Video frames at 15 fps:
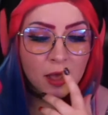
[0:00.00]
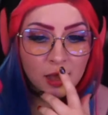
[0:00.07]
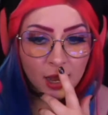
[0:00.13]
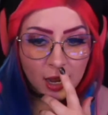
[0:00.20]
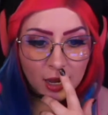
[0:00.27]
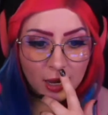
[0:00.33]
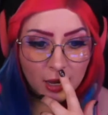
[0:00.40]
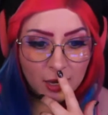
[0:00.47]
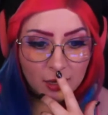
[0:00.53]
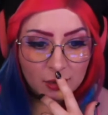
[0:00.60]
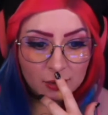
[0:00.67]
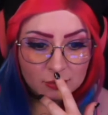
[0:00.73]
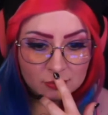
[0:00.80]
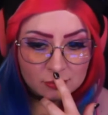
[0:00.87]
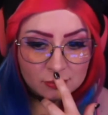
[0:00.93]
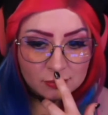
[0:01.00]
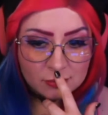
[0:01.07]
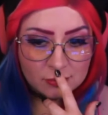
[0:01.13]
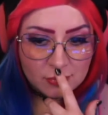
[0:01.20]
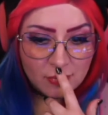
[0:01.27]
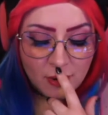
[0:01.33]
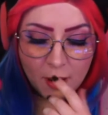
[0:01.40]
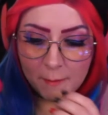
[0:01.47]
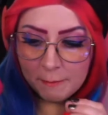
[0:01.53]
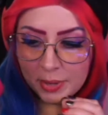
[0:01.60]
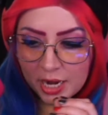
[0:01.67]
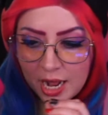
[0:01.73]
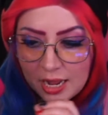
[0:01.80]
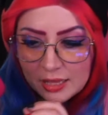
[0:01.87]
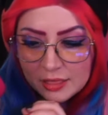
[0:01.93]
But
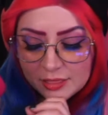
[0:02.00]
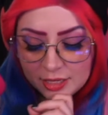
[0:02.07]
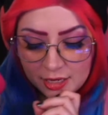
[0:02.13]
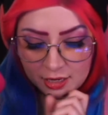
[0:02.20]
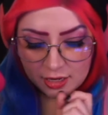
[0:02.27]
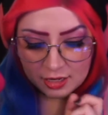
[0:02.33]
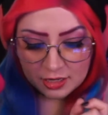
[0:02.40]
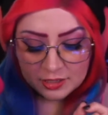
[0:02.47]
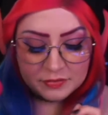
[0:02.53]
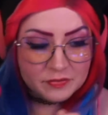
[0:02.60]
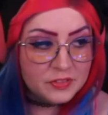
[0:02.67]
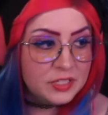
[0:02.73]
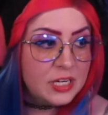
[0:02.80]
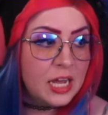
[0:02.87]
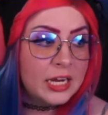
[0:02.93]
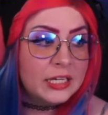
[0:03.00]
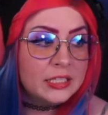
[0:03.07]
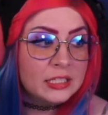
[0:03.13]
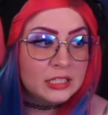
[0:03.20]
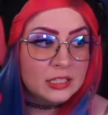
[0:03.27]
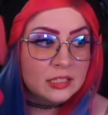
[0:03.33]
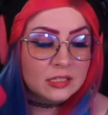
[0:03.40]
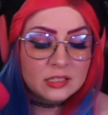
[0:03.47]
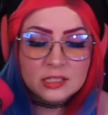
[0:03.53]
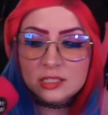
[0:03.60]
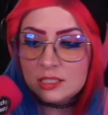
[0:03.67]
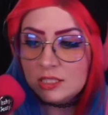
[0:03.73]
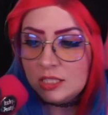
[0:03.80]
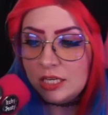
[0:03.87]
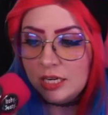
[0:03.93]
I think of the 90s
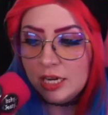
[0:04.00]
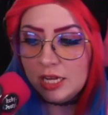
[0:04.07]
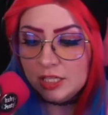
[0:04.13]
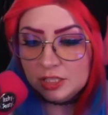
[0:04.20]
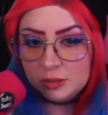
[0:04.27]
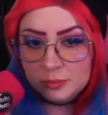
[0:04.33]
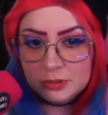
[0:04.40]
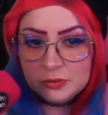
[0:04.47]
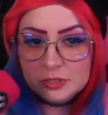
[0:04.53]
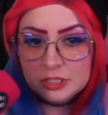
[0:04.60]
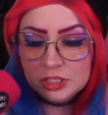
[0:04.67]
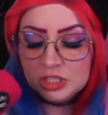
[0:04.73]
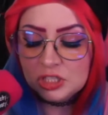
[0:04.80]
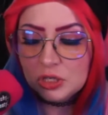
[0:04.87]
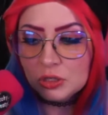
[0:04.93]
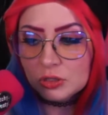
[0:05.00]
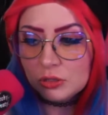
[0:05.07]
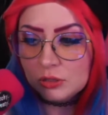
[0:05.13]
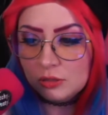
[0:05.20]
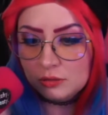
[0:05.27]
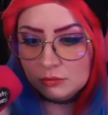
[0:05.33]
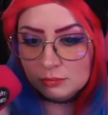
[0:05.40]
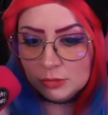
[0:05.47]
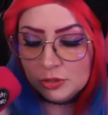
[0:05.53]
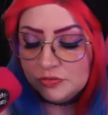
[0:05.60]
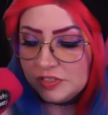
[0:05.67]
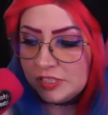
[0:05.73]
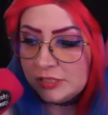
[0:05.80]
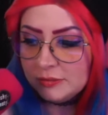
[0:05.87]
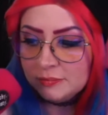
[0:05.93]
Teenage Mutant Ninja Turtle
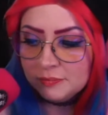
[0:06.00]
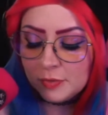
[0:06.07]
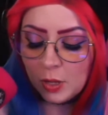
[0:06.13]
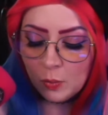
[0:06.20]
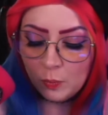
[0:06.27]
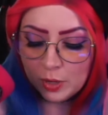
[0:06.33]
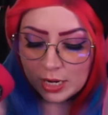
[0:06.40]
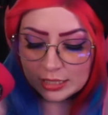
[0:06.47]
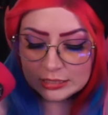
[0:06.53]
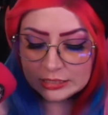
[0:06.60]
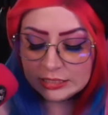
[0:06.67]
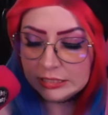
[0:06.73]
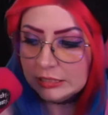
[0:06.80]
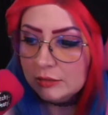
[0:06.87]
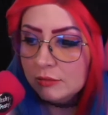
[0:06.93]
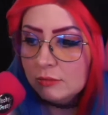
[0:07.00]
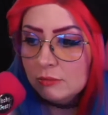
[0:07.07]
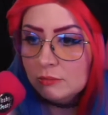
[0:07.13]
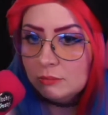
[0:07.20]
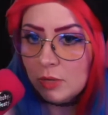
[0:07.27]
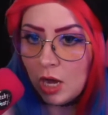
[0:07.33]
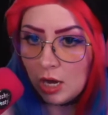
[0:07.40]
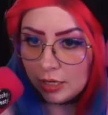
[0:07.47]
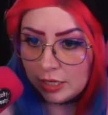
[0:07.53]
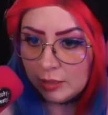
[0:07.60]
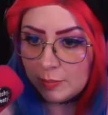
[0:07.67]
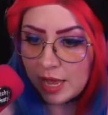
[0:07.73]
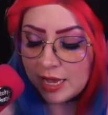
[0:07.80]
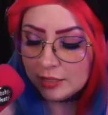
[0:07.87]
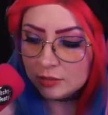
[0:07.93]
movie when I see a hockey
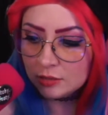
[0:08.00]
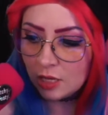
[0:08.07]
mask.